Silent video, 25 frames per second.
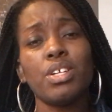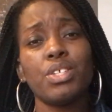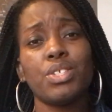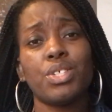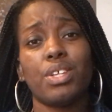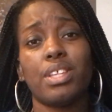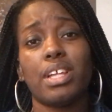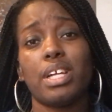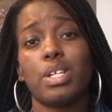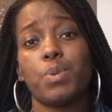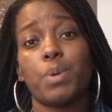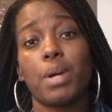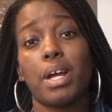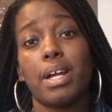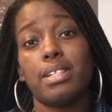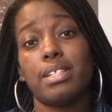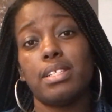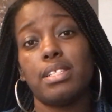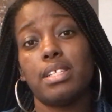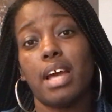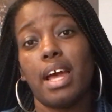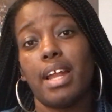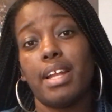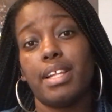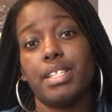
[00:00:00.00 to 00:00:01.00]
So that's why I
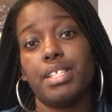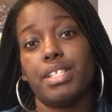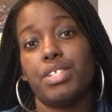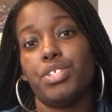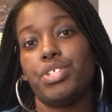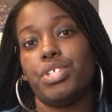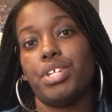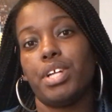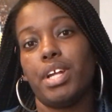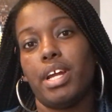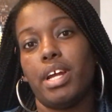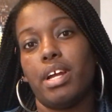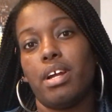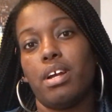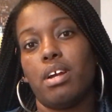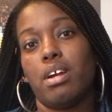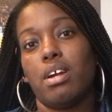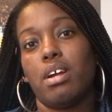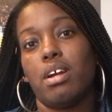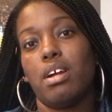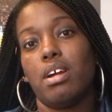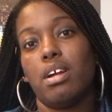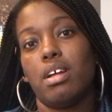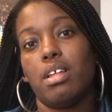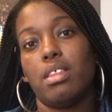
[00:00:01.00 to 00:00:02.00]
decided to
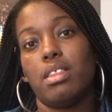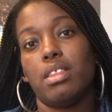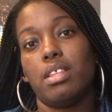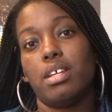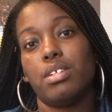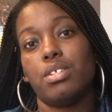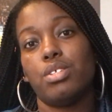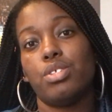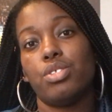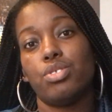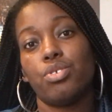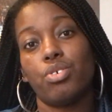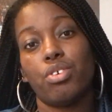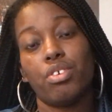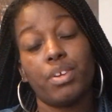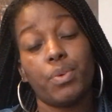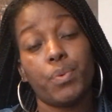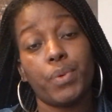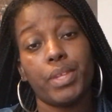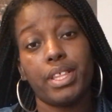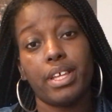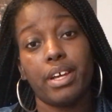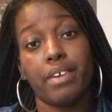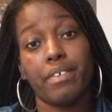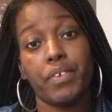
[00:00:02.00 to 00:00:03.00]
share this story
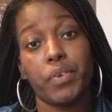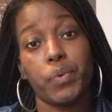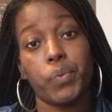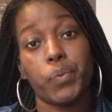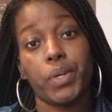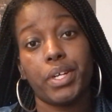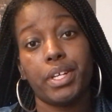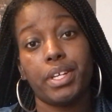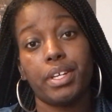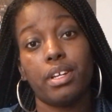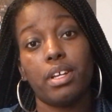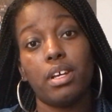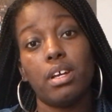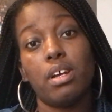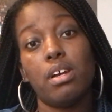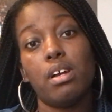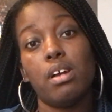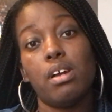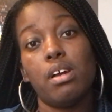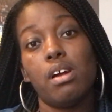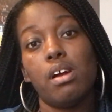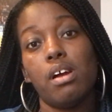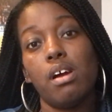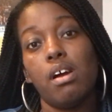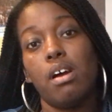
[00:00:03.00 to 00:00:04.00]
with
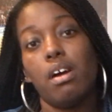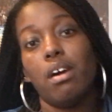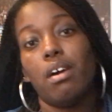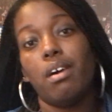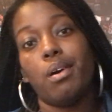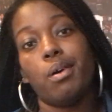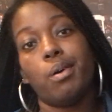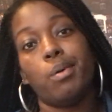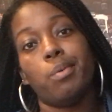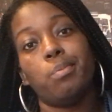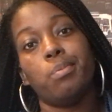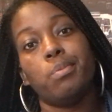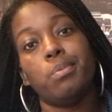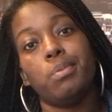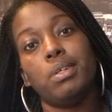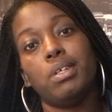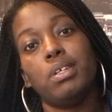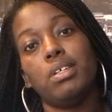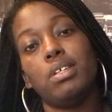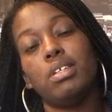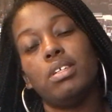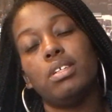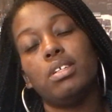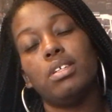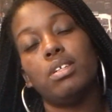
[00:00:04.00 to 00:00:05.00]
everyone.
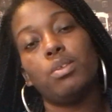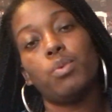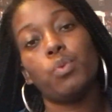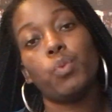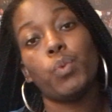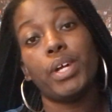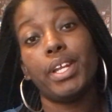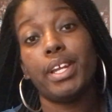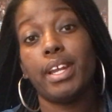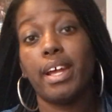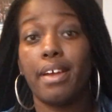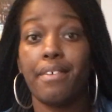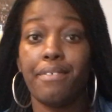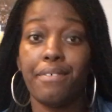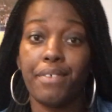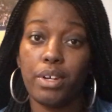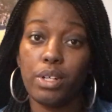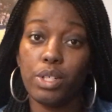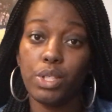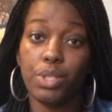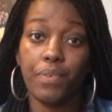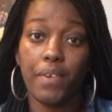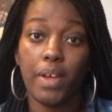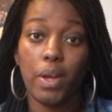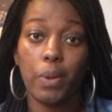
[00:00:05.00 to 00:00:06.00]
When I
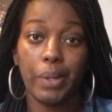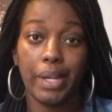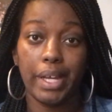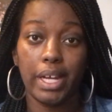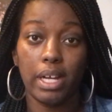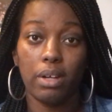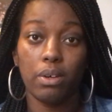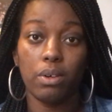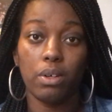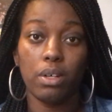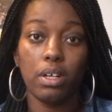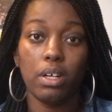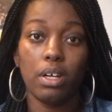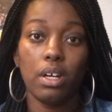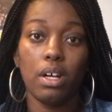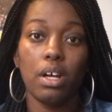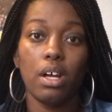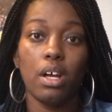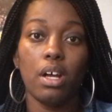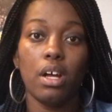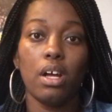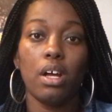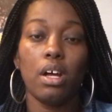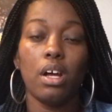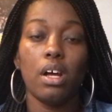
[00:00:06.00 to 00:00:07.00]
first found out,
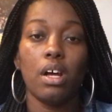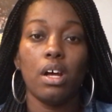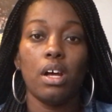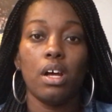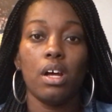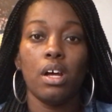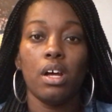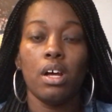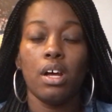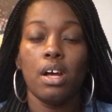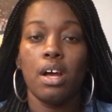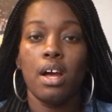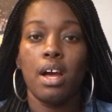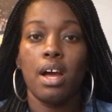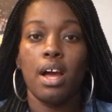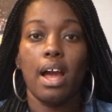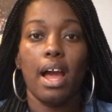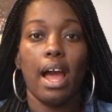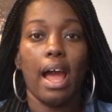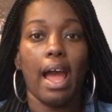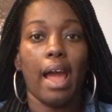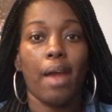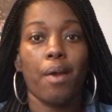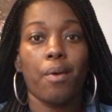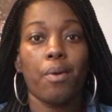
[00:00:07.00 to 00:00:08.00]

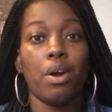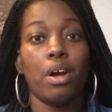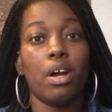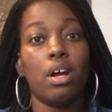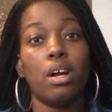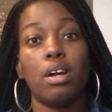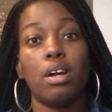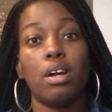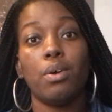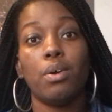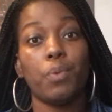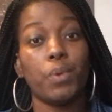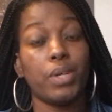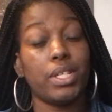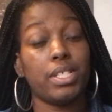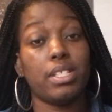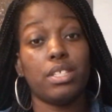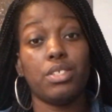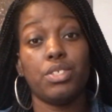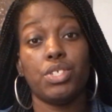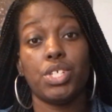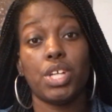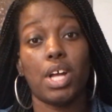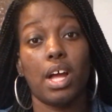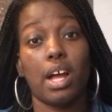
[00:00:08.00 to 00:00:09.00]
I was
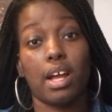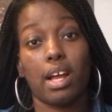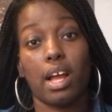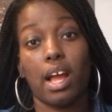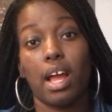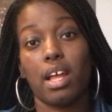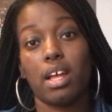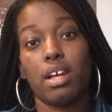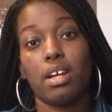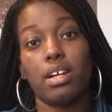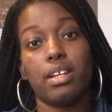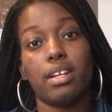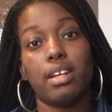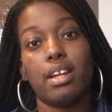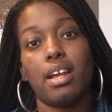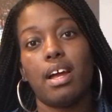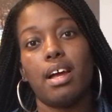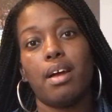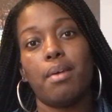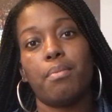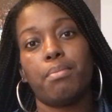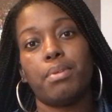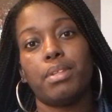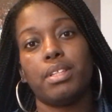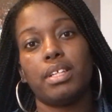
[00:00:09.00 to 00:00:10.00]
in shock. I could
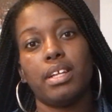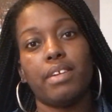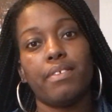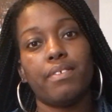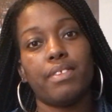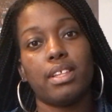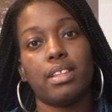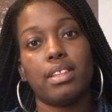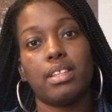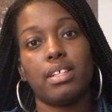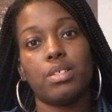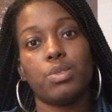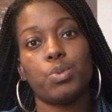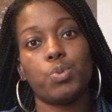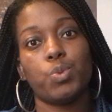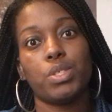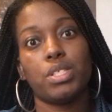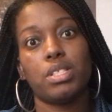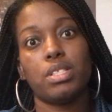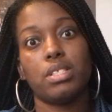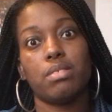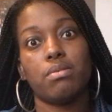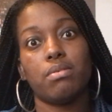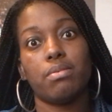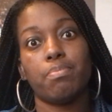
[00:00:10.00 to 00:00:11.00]
not believe that this
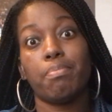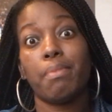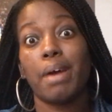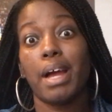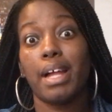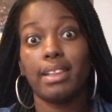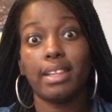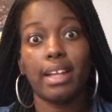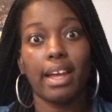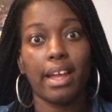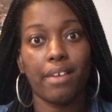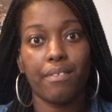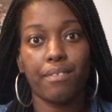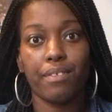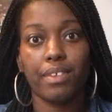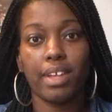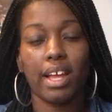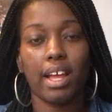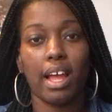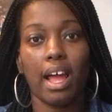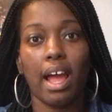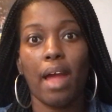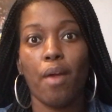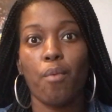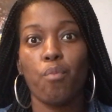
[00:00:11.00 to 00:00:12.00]
was my life.
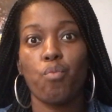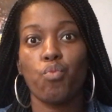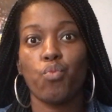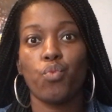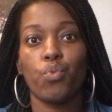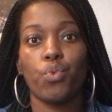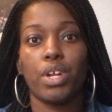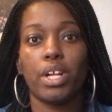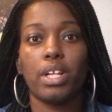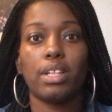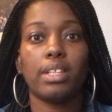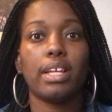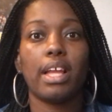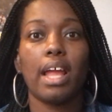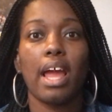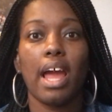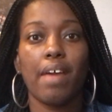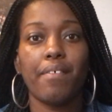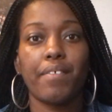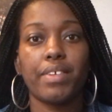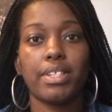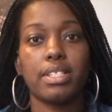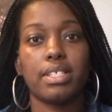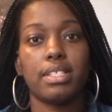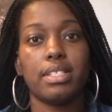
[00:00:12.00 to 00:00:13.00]
Like, I'm really
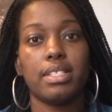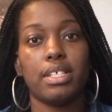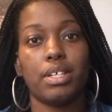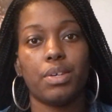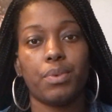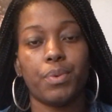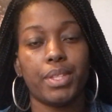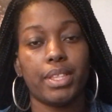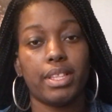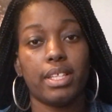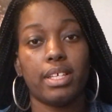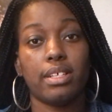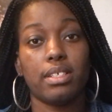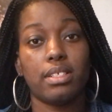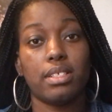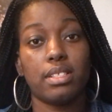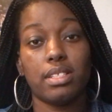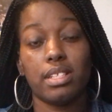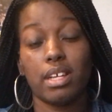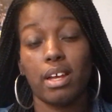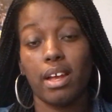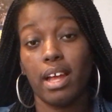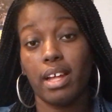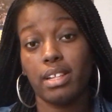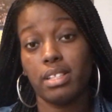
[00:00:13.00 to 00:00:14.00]
having to deal with
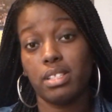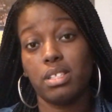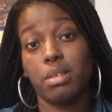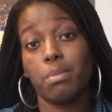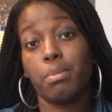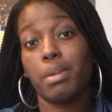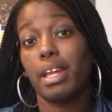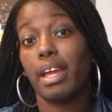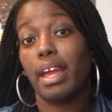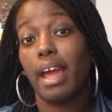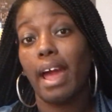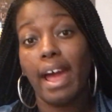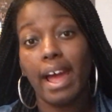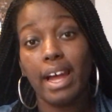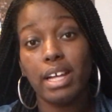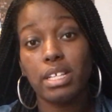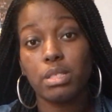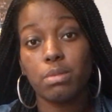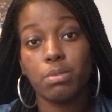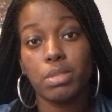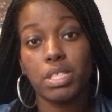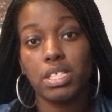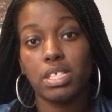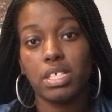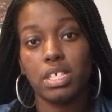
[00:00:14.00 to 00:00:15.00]
this. Now, had somebody
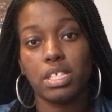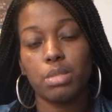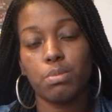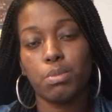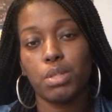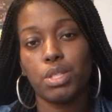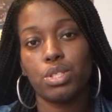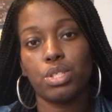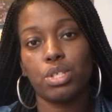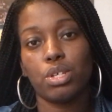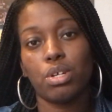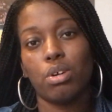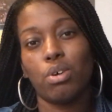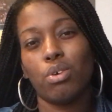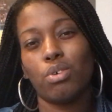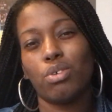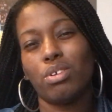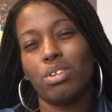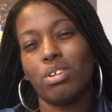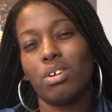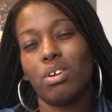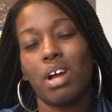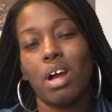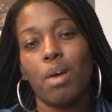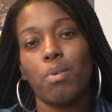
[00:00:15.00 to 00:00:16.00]
asked me 6 months ago,
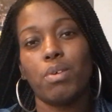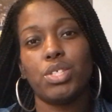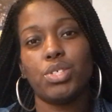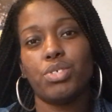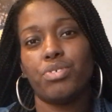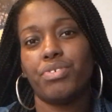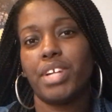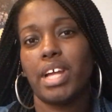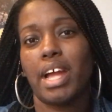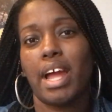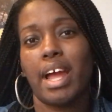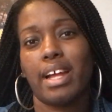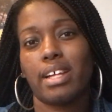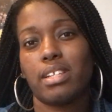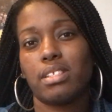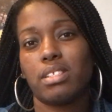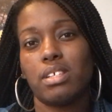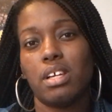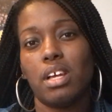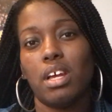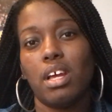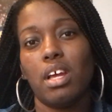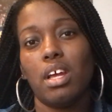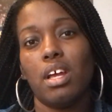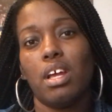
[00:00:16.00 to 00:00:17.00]
how would you
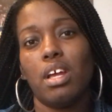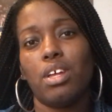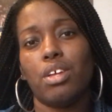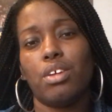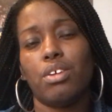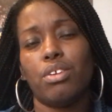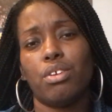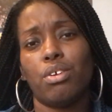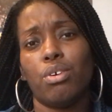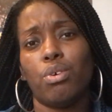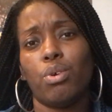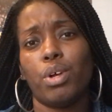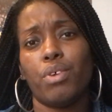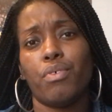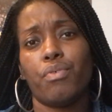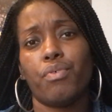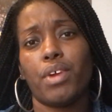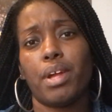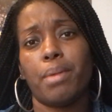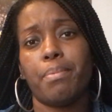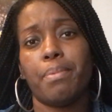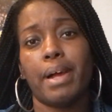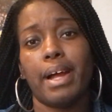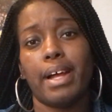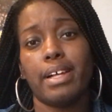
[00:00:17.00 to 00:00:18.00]
react, if
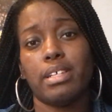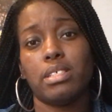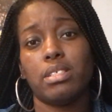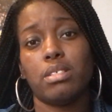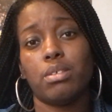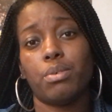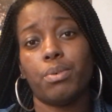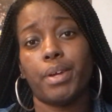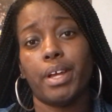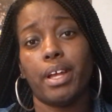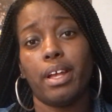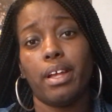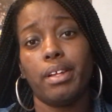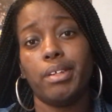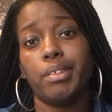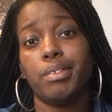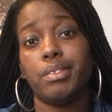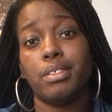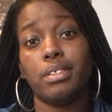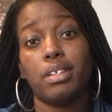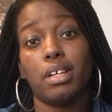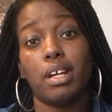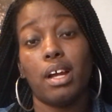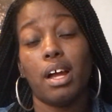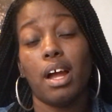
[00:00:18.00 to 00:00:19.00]
Ray passed away?
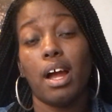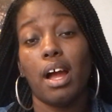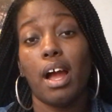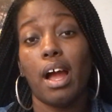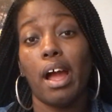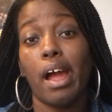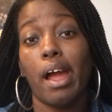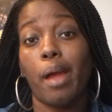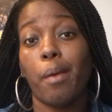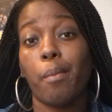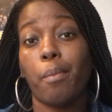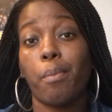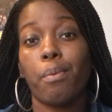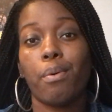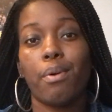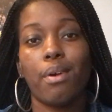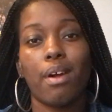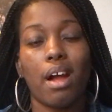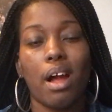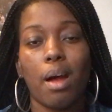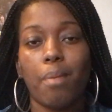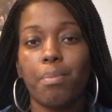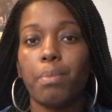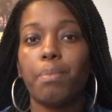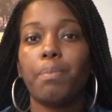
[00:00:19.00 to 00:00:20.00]
I
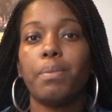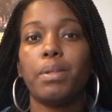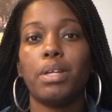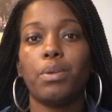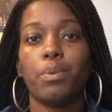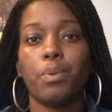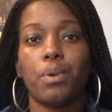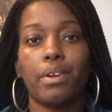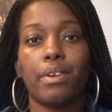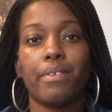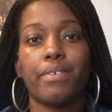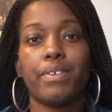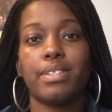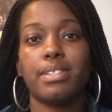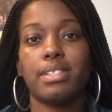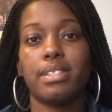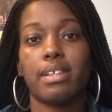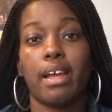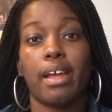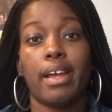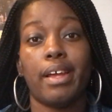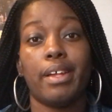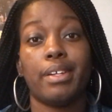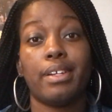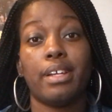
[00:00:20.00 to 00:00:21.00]
probably would have
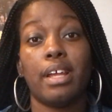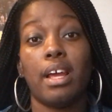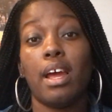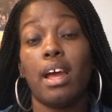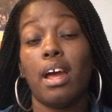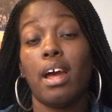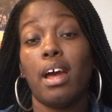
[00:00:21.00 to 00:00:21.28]
said